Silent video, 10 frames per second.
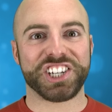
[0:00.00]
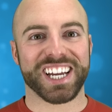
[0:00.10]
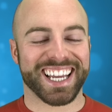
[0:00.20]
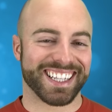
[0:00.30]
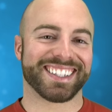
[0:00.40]

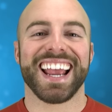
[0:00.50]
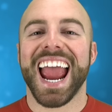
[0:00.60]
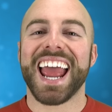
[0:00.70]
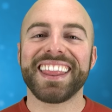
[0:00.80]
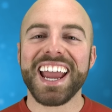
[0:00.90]
chickens,
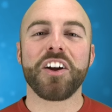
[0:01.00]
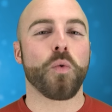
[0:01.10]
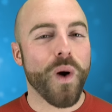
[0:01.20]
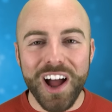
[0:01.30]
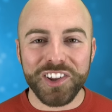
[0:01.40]
and they are
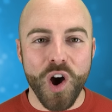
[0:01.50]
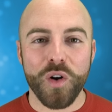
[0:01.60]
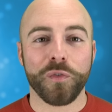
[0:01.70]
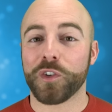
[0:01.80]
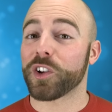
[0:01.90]
well
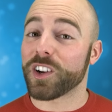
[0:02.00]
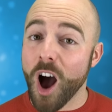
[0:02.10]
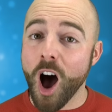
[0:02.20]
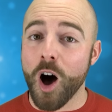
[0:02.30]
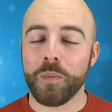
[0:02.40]
known for their
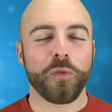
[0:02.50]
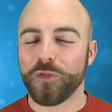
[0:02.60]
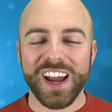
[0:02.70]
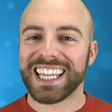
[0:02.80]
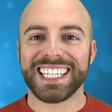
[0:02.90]
calm,
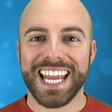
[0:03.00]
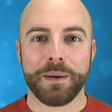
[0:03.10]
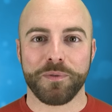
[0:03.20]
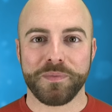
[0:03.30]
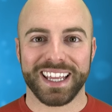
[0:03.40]
friendly
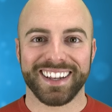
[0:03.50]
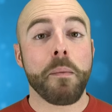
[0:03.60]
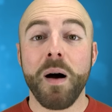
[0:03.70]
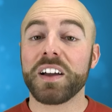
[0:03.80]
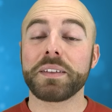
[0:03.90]
temperament.
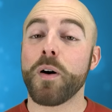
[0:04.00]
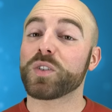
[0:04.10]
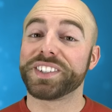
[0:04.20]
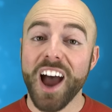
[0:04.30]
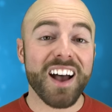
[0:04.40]
Among among the
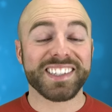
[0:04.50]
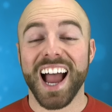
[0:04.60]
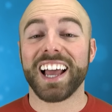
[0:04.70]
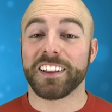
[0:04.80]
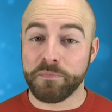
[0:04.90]
most
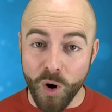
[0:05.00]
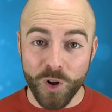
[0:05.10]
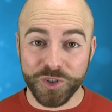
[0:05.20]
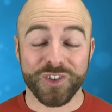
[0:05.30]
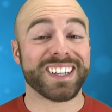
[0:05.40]
docile of
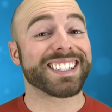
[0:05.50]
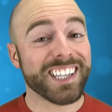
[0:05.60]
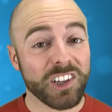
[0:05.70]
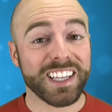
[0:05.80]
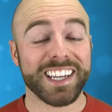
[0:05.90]
poultry,
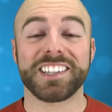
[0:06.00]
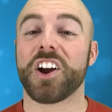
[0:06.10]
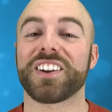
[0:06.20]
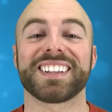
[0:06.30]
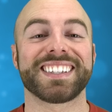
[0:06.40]
silkies
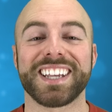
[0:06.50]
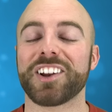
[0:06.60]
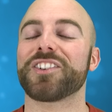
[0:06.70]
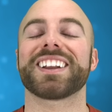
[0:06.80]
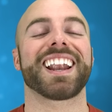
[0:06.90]
are
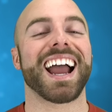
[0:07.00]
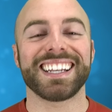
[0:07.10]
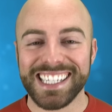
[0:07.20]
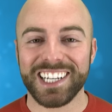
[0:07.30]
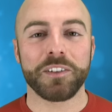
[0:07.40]
considered an
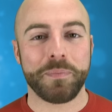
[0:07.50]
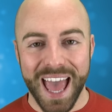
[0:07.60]
ideal